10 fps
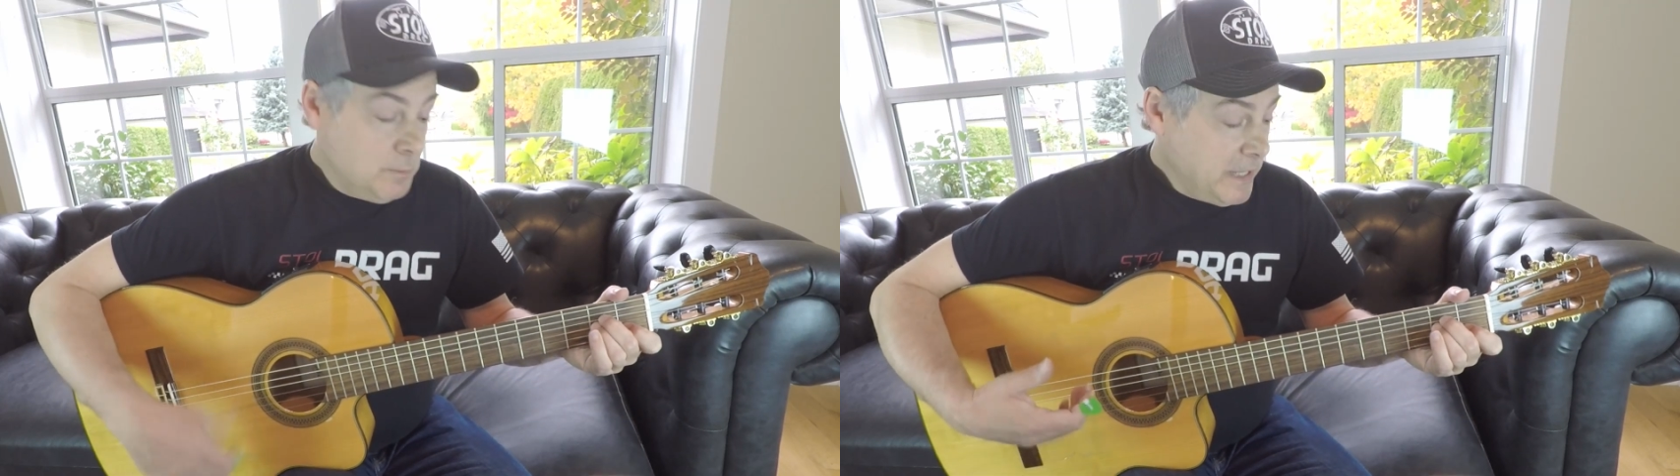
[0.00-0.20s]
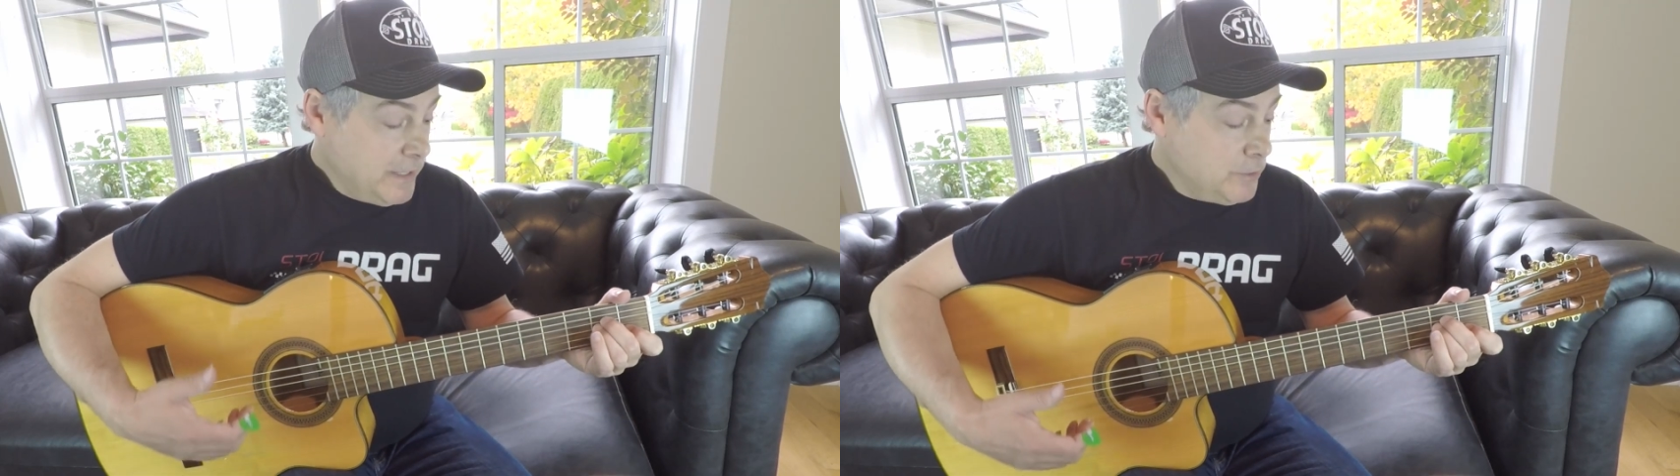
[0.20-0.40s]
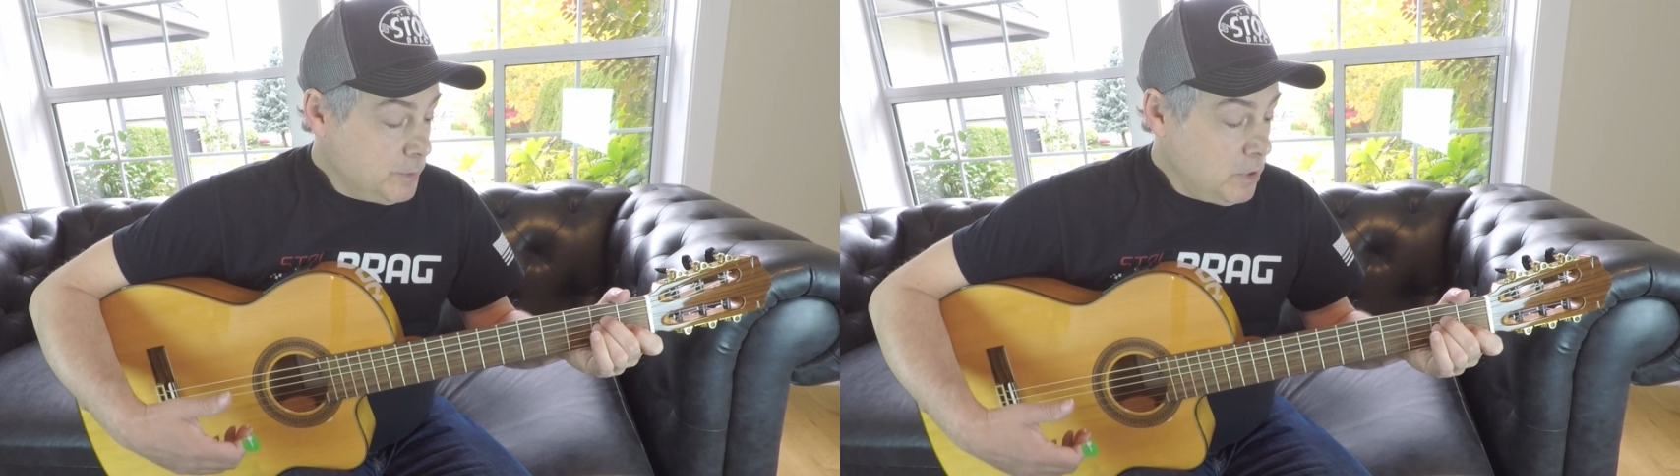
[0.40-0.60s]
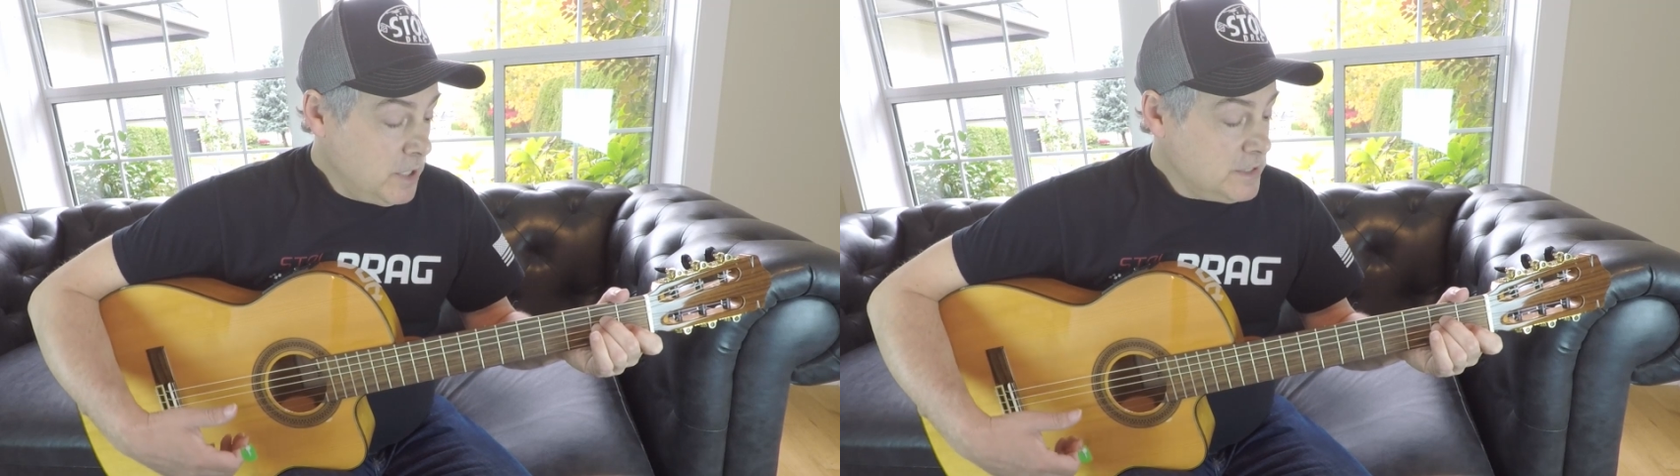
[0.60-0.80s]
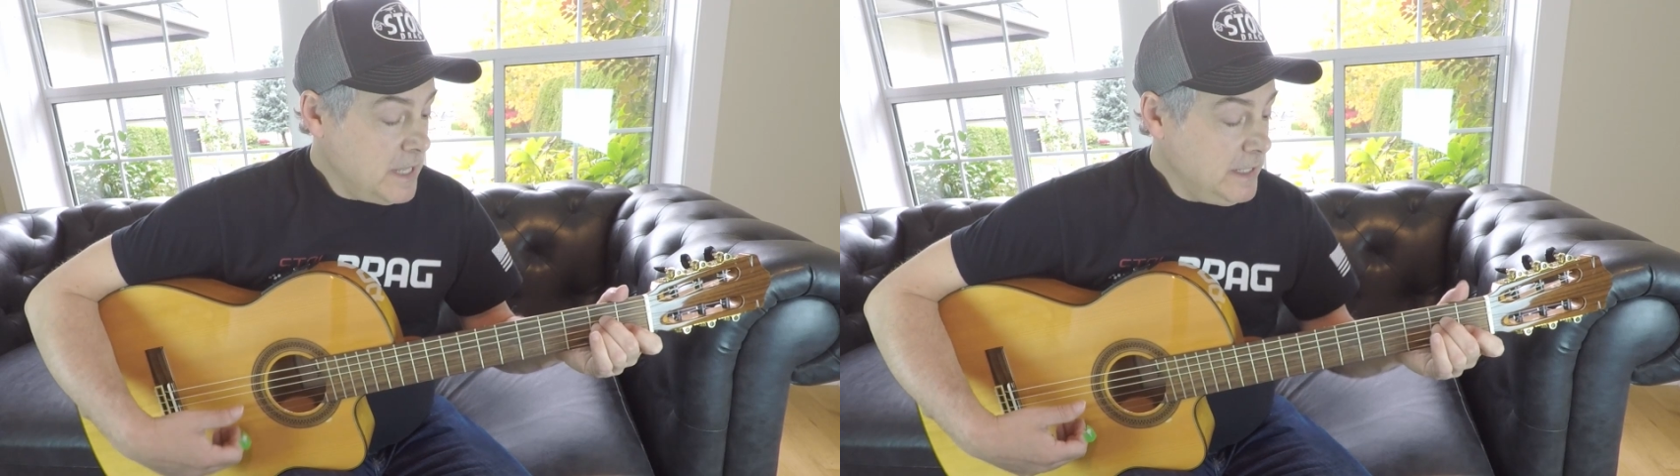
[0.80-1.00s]
play a note that
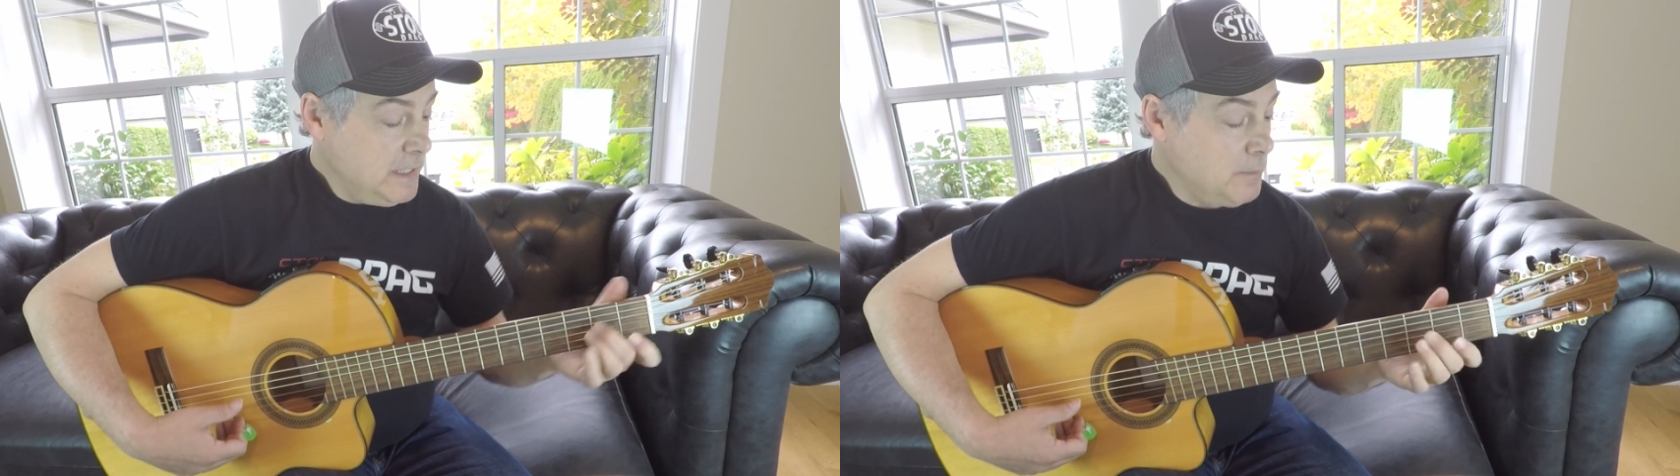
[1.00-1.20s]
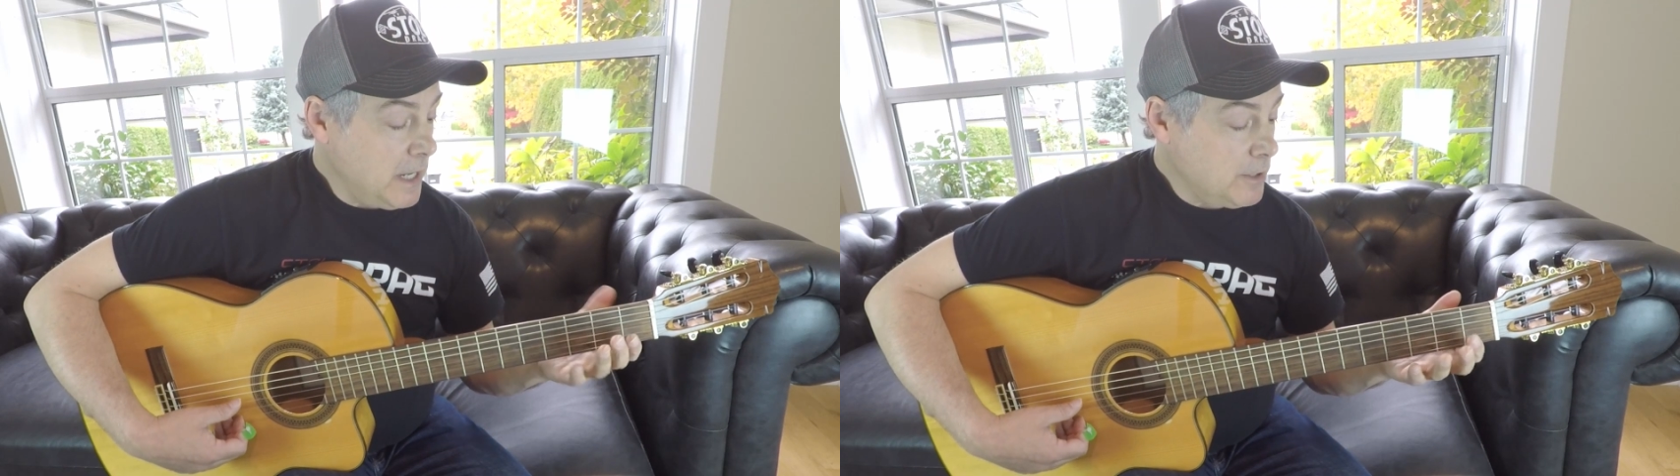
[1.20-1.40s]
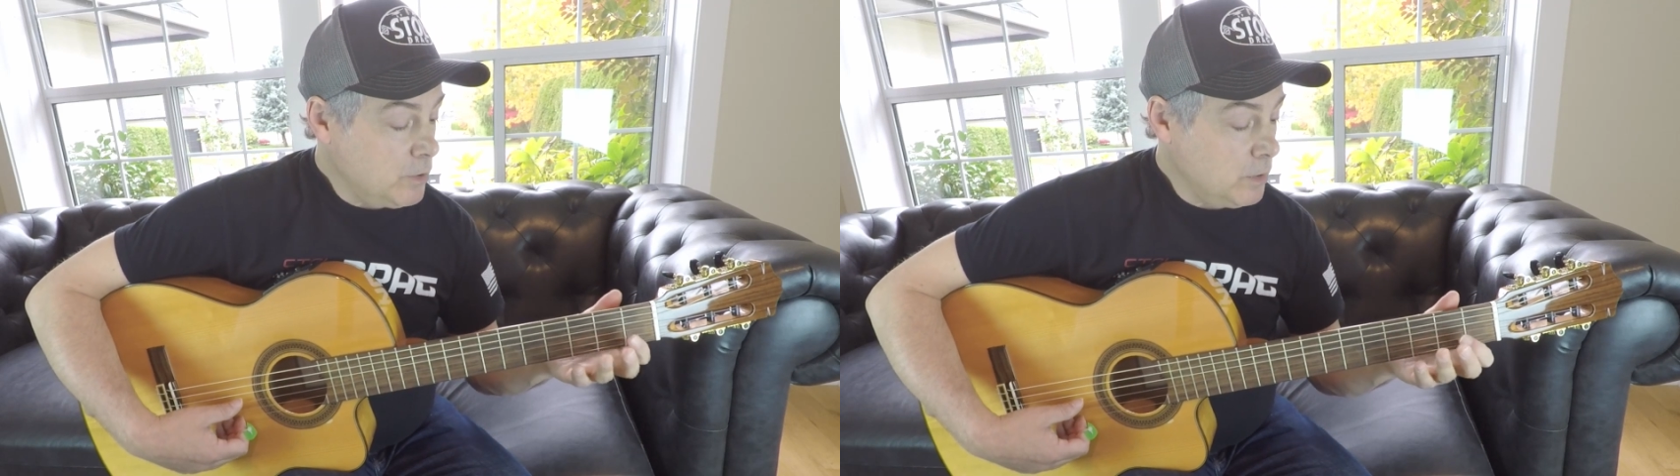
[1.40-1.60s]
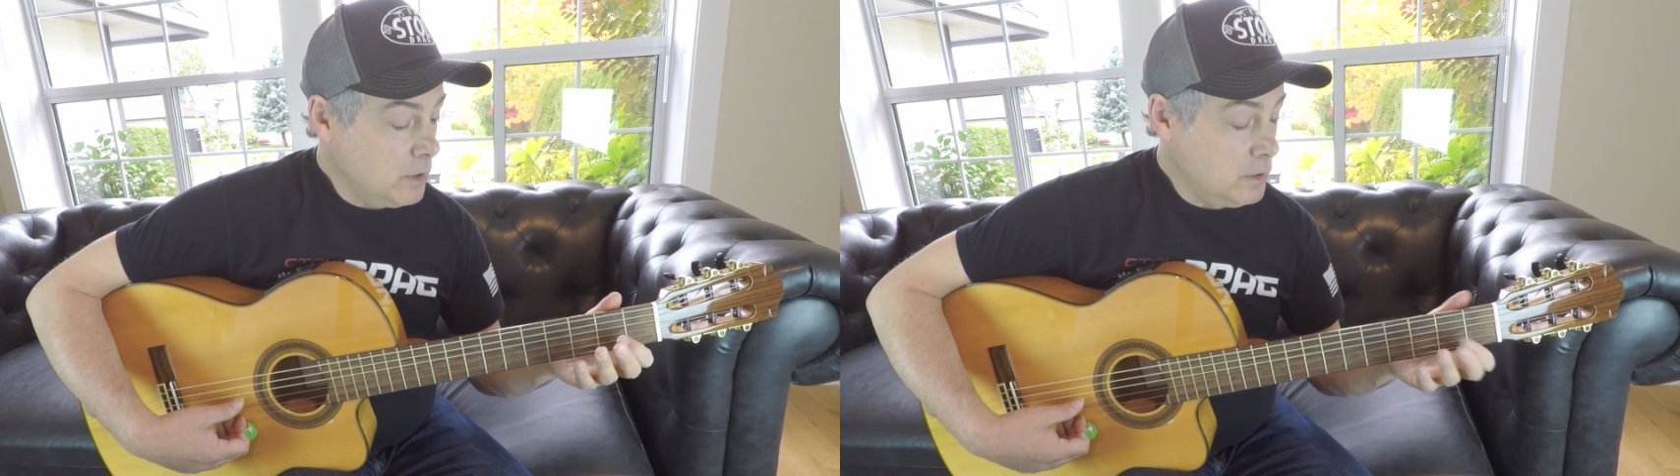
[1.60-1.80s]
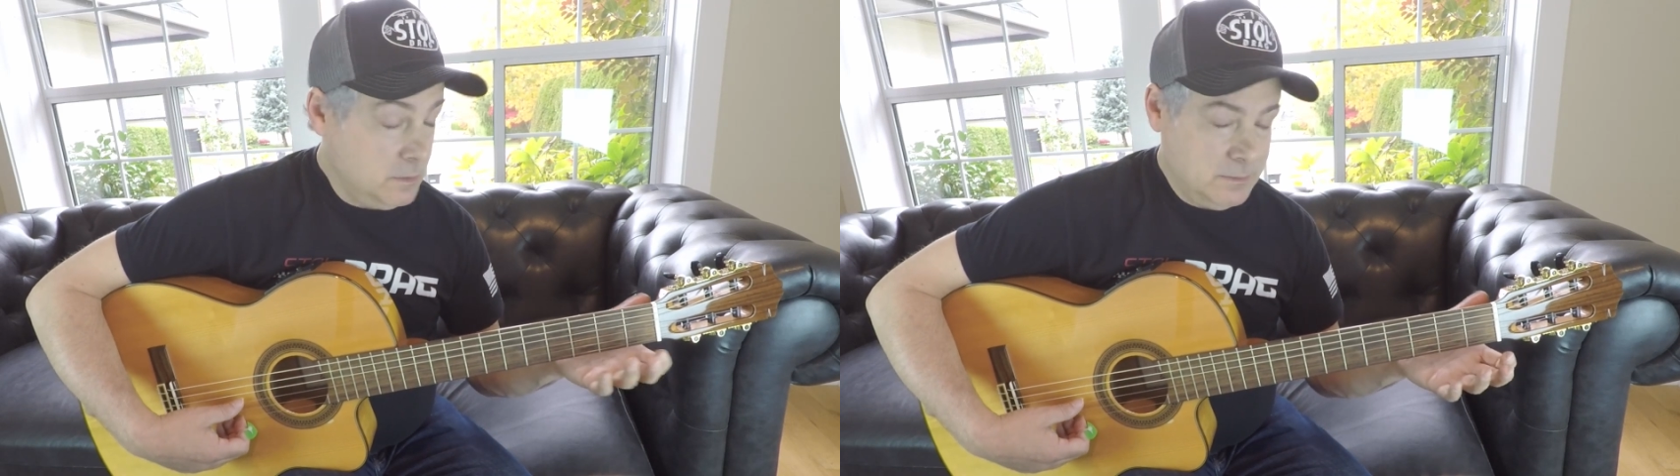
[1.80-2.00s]
belongs to that E minor
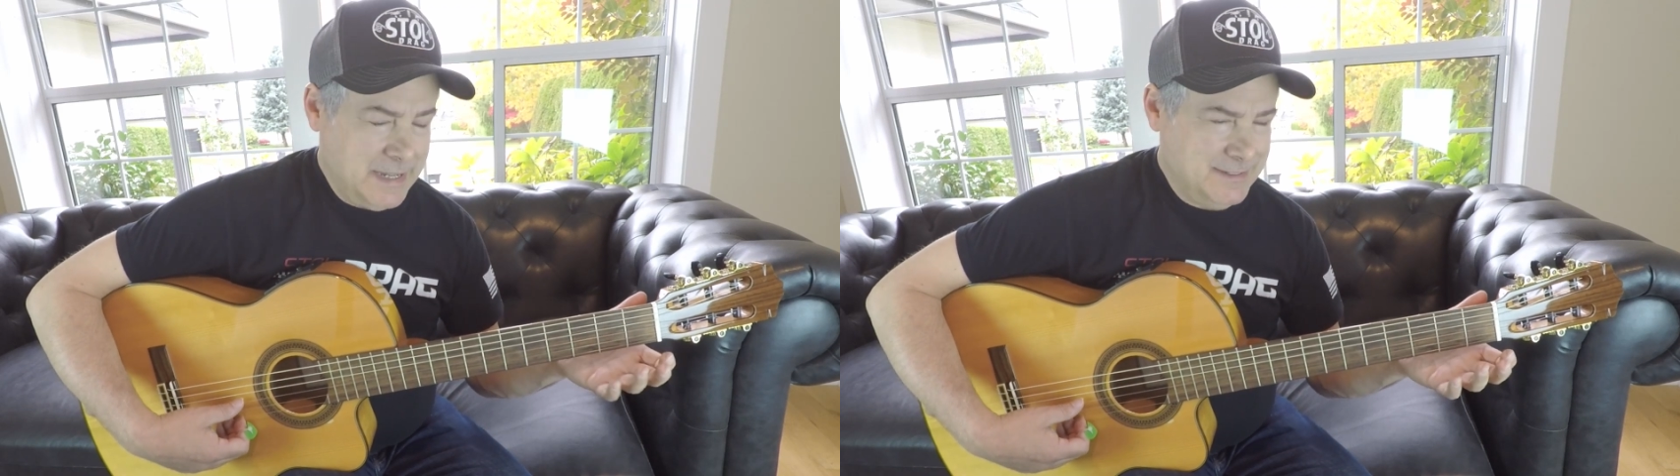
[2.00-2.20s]
chord,